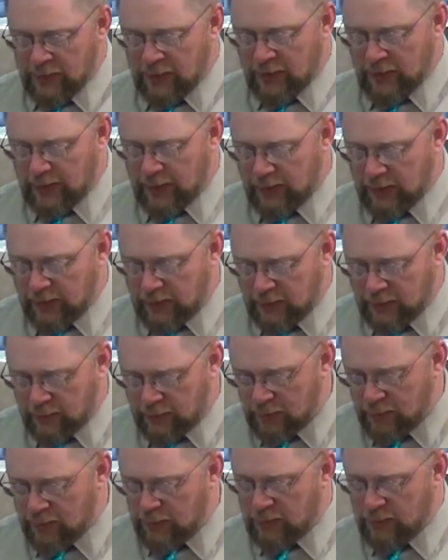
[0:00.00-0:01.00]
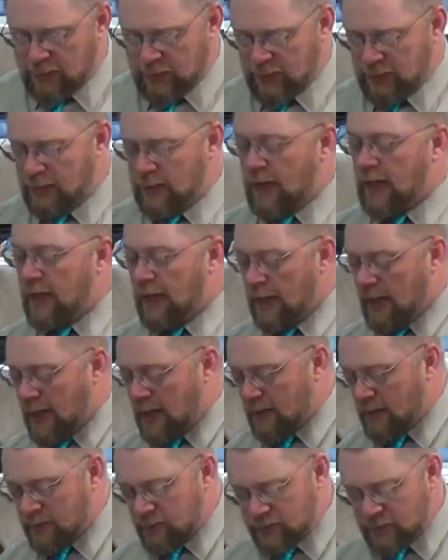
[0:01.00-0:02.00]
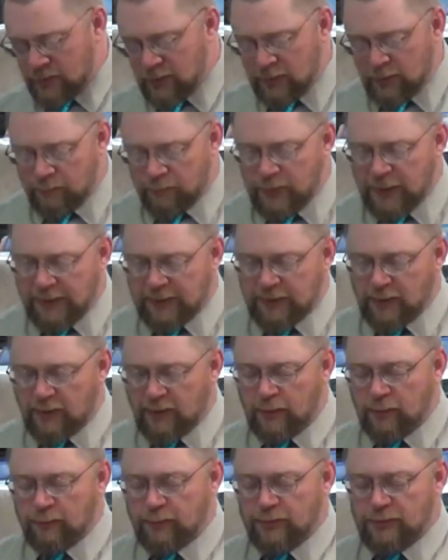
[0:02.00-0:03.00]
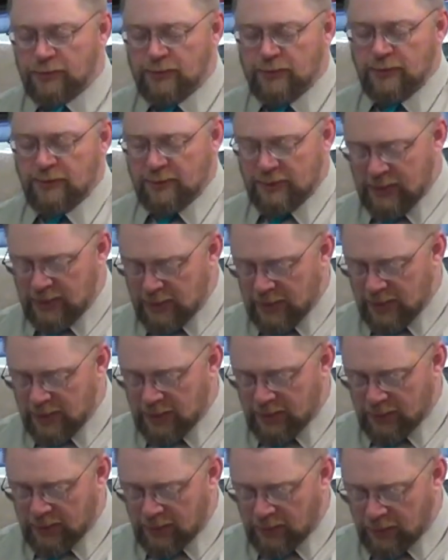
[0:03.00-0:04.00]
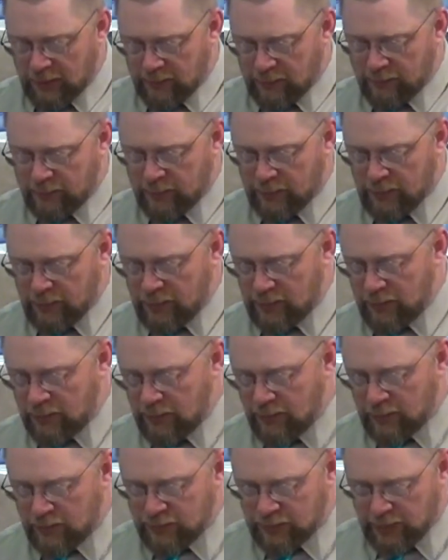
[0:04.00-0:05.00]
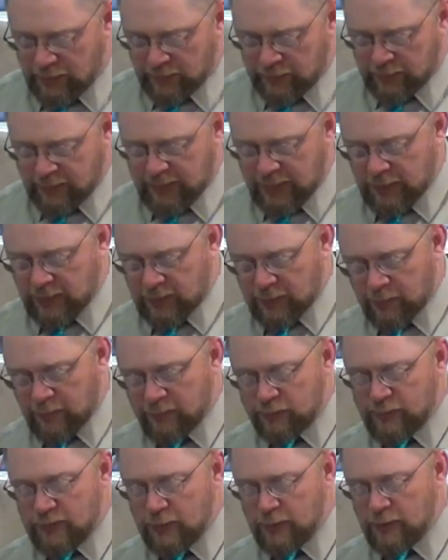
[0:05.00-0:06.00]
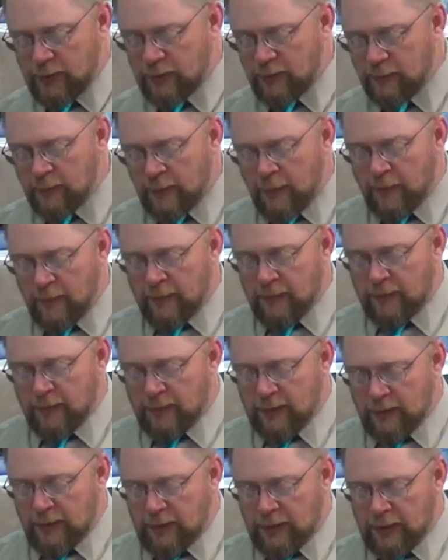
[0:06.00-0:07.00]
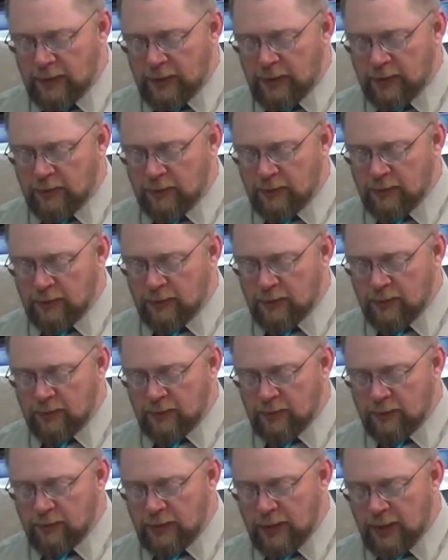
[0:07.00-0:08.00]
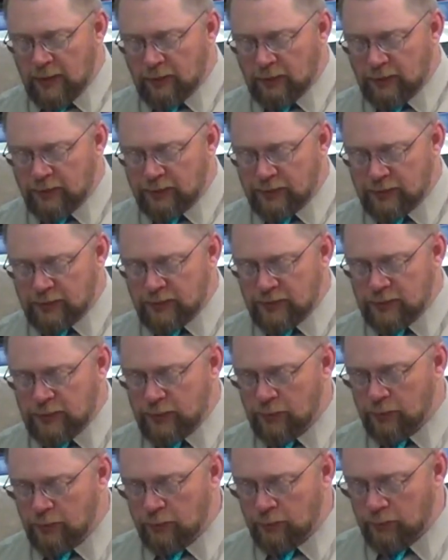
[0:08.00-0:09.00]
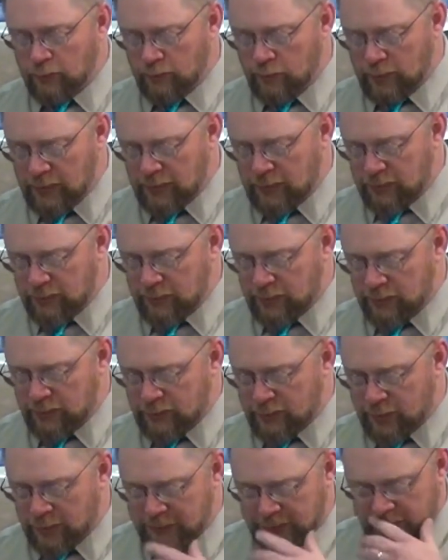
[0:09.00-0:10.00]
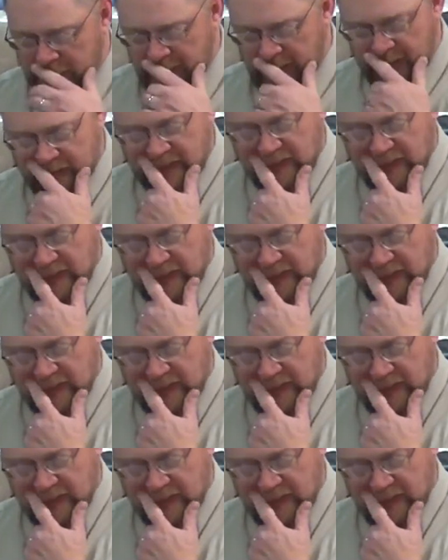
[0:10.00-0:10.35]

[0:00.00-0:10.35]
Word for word: and uh, Ahaz becomes king of the southern kingdom of Judah. In now, listen to what Scripture says